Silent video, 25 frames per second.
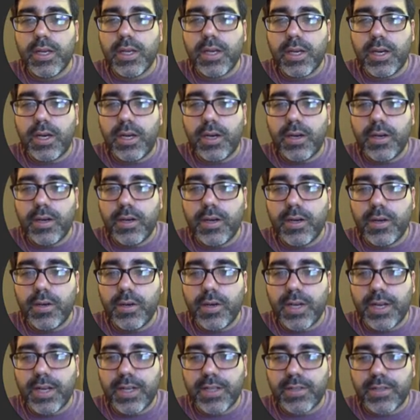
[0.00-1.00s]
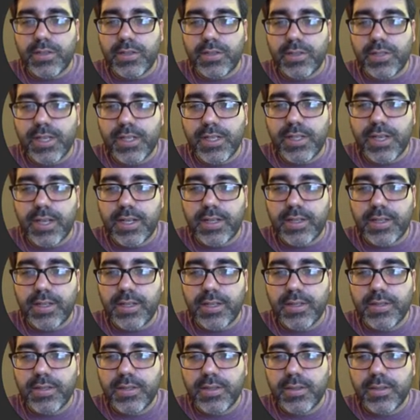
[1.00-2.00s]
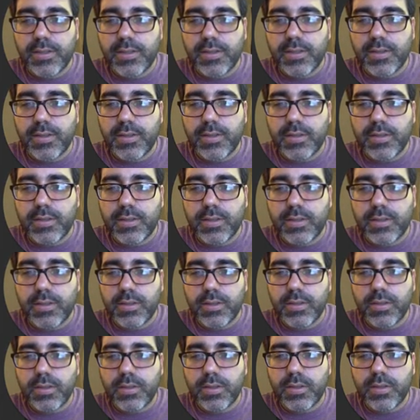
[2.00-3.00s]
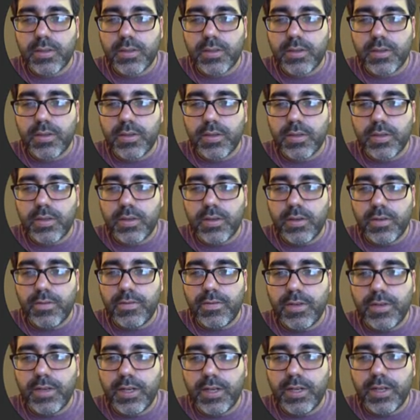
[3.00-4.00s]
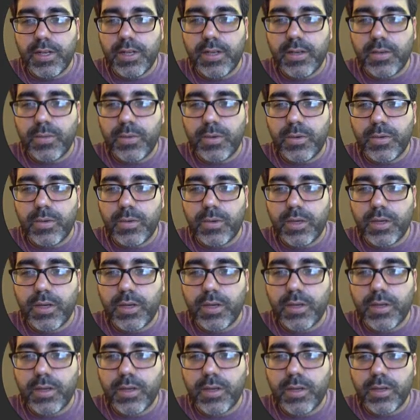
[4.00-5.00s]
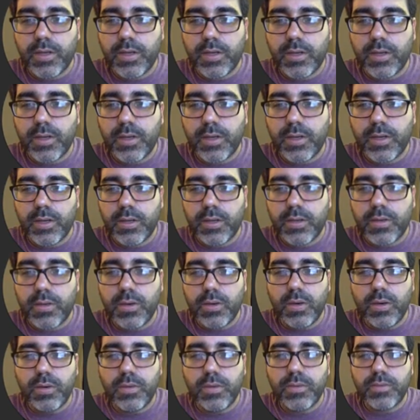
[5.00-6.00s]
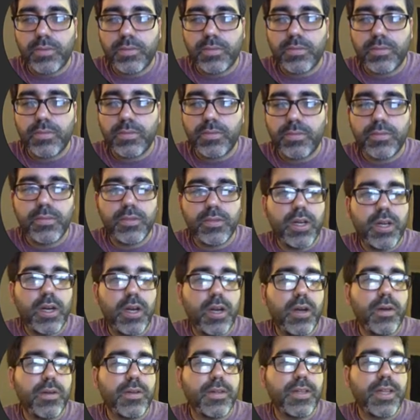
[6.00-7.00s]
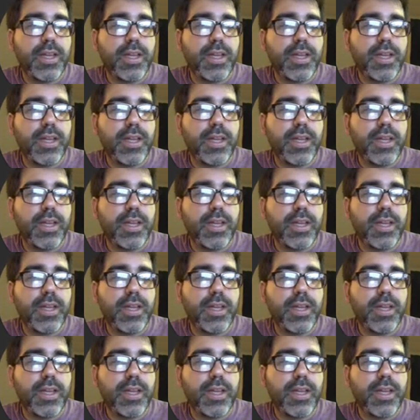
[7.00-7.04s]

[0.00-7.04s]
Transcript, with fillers: on our exercise like this. Hopefully it will work. Oh no, that